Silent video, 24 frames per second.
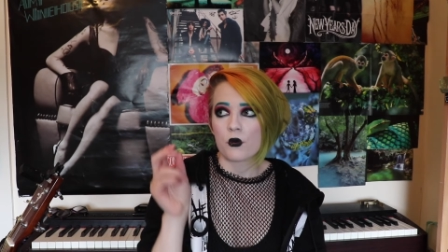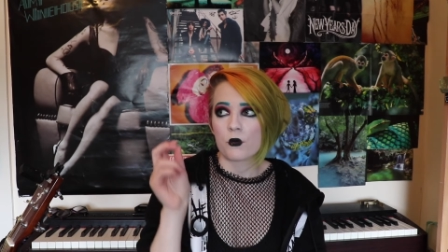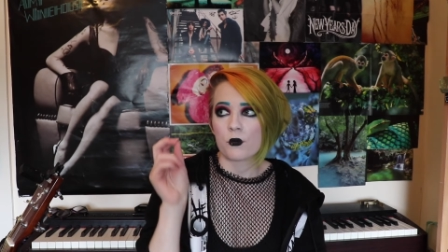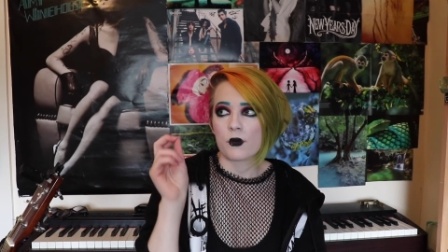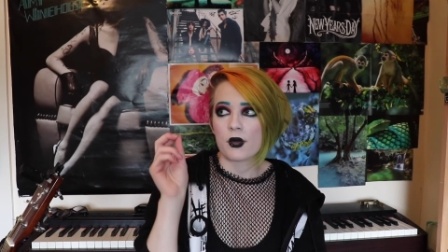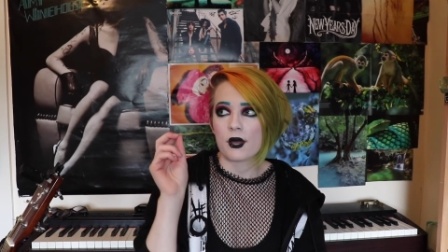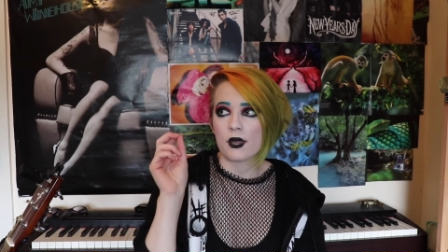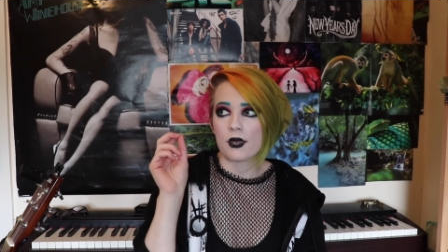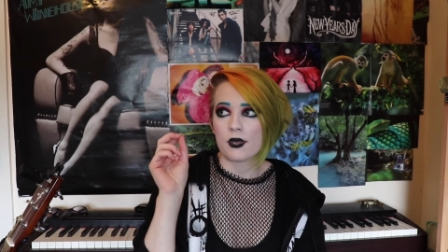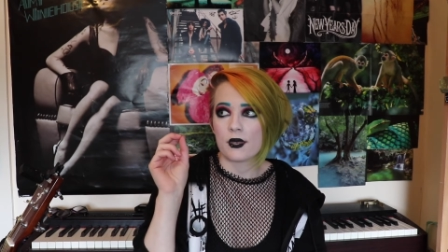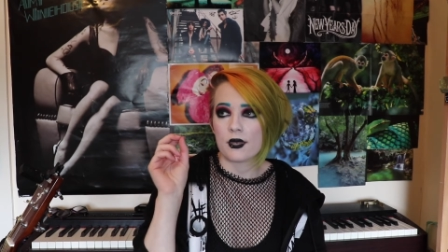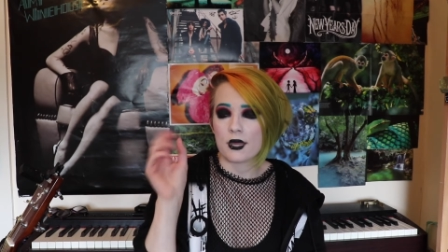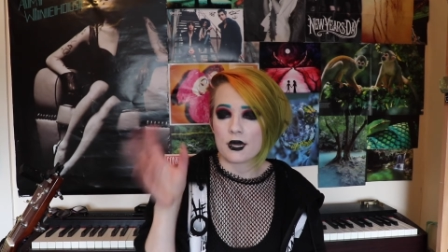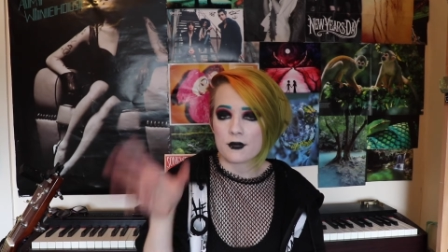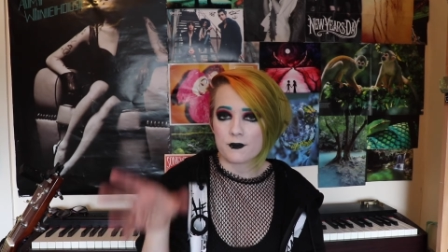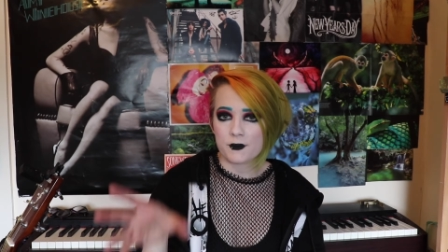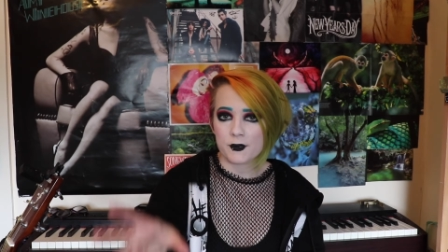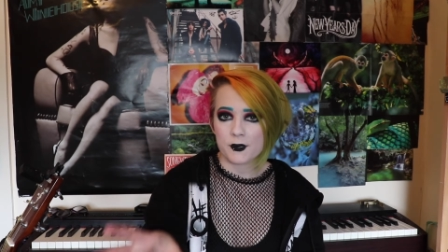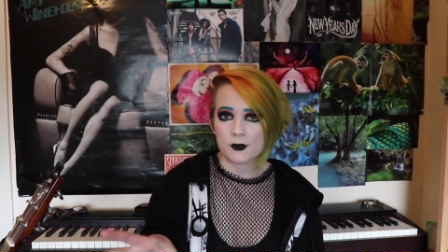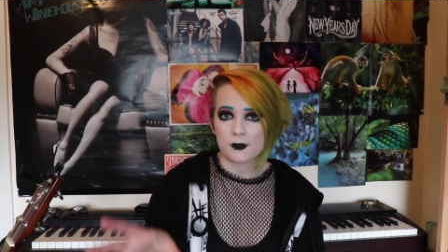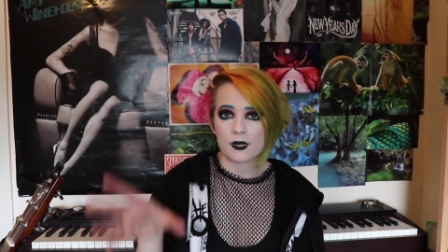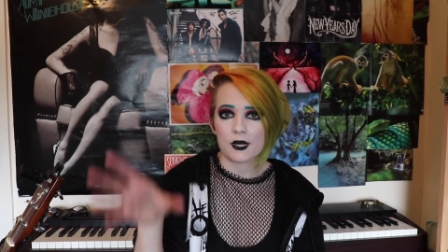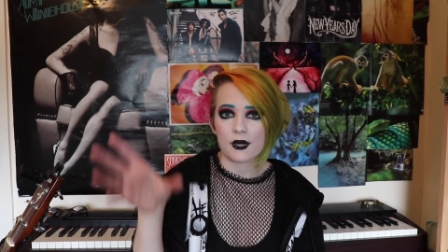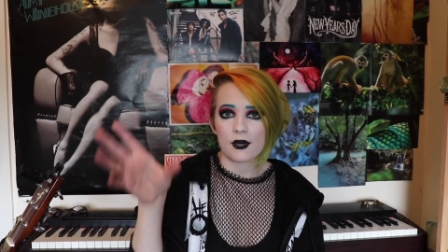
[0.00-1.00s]
when
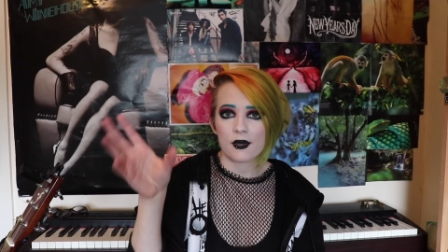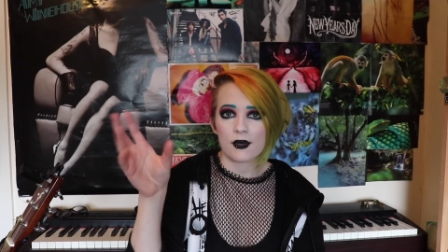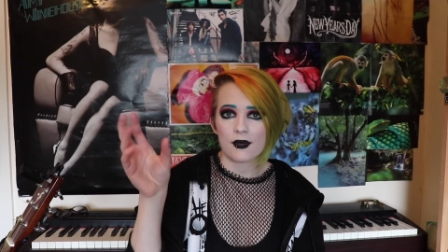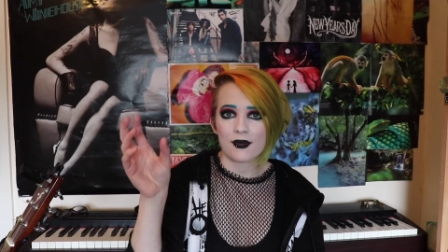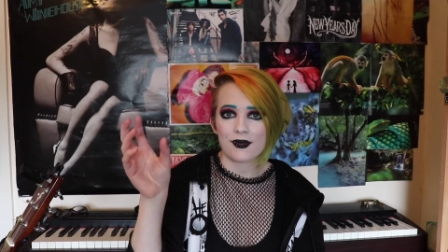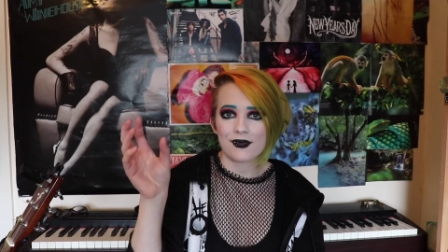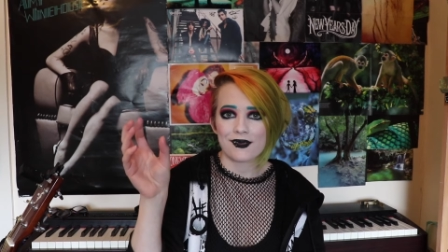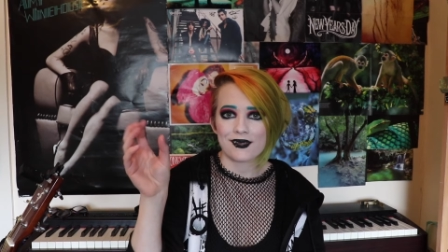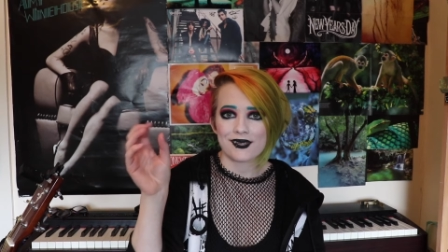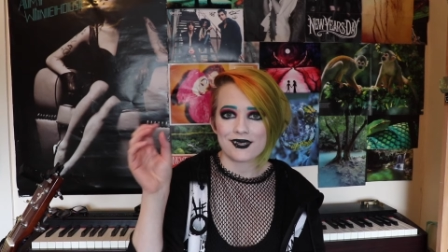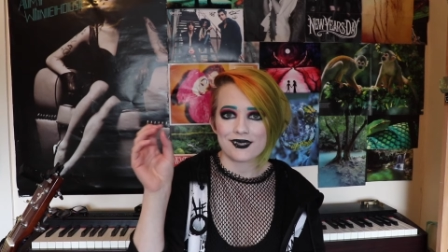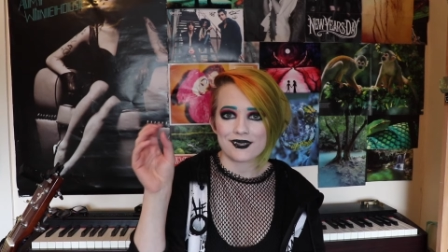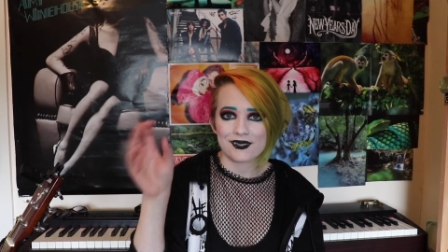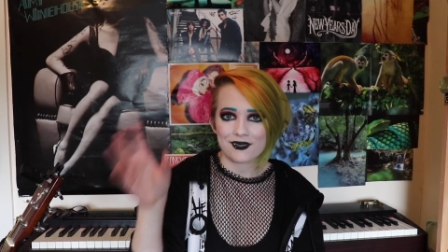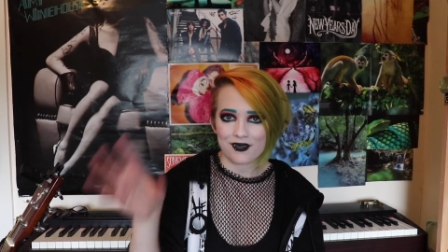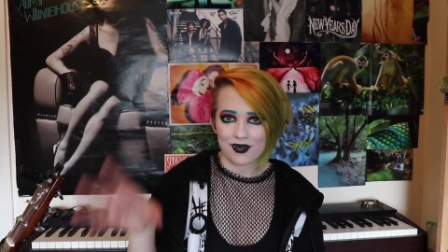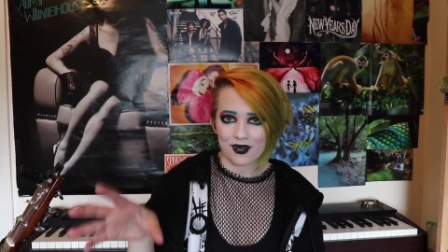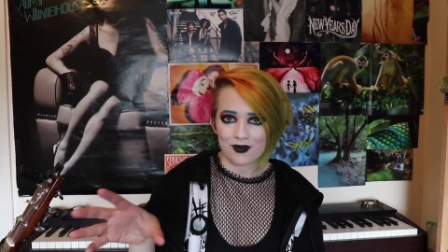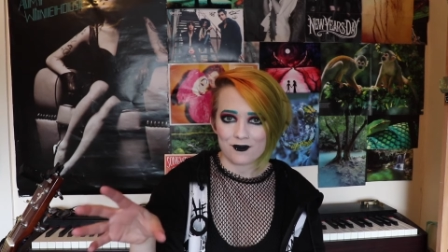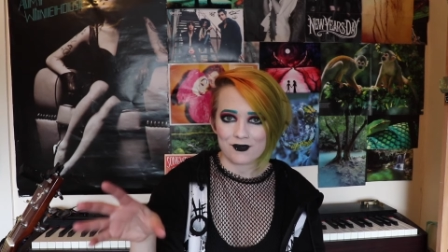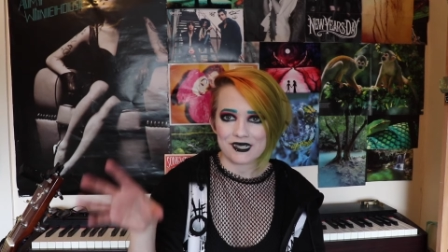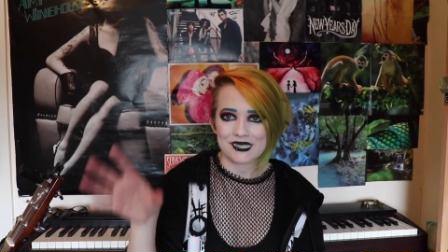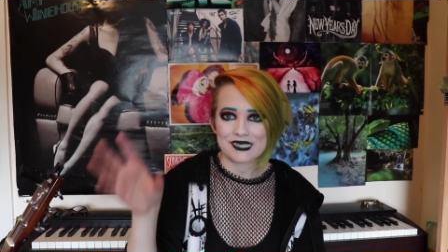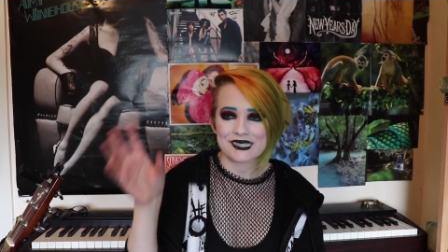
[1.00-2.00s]
Nebula in the
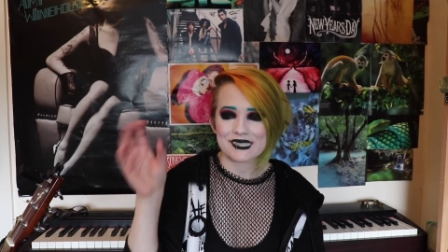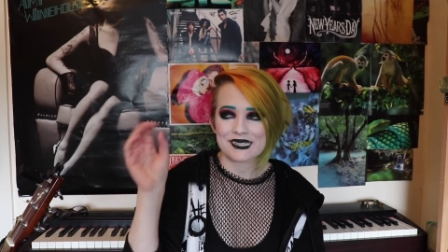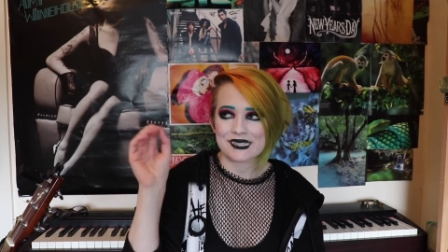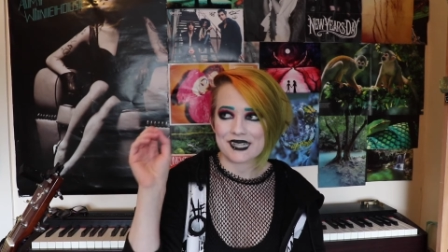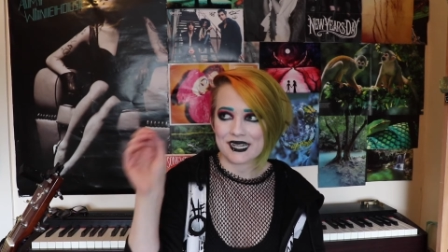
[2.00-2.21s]
comics